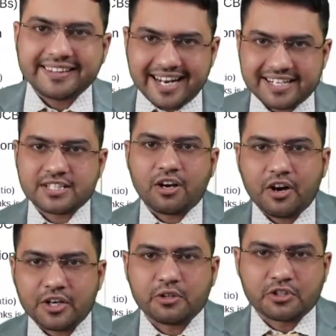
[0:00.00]
that's
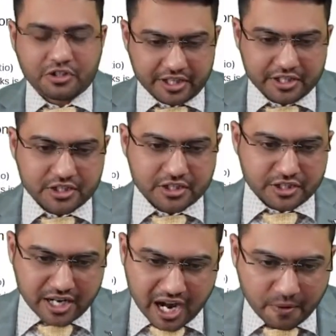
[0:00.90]
on your
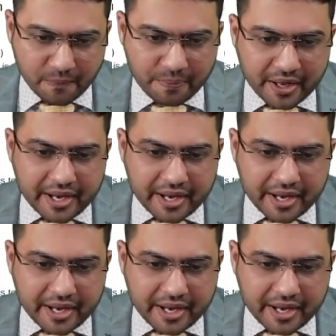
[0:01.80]
screens now.